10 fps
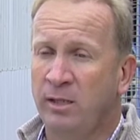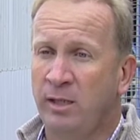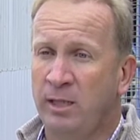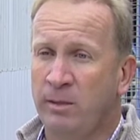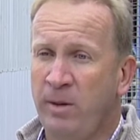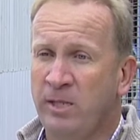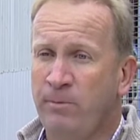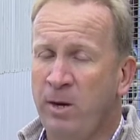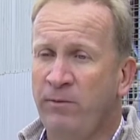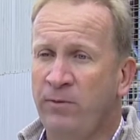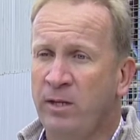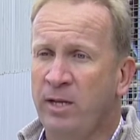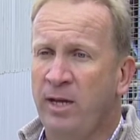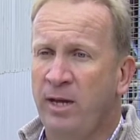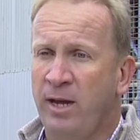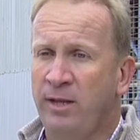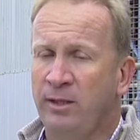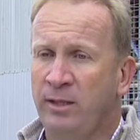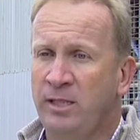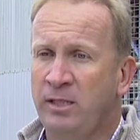to get the best benefit and
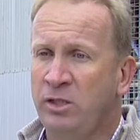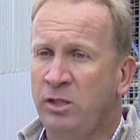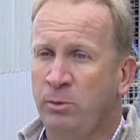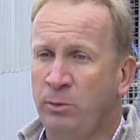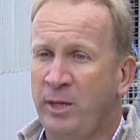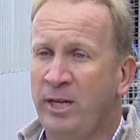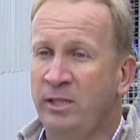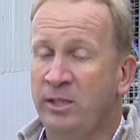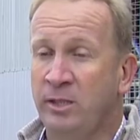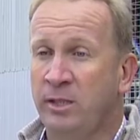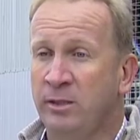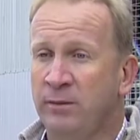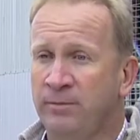the least issues with weeds this season.